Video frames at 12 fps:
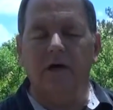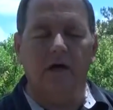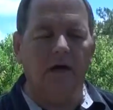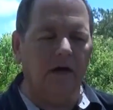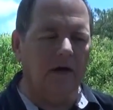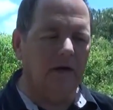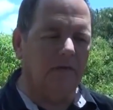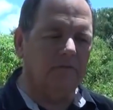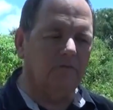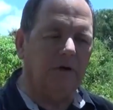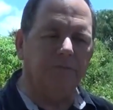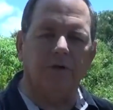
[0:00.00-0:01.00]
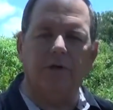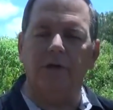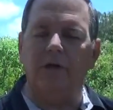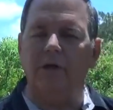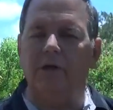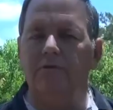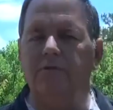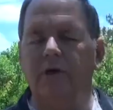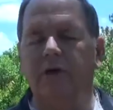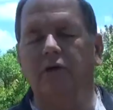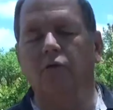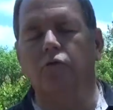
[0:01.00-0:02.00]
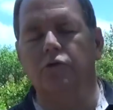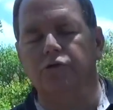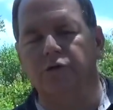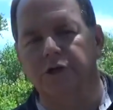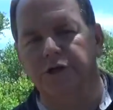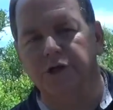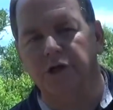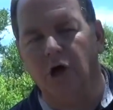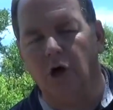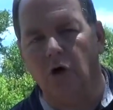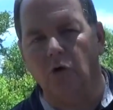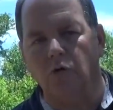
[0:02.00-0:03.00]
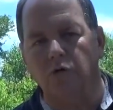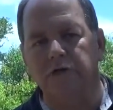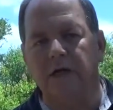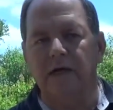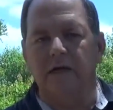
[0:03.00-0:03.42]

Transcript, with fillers: We believe, and local tradition holds,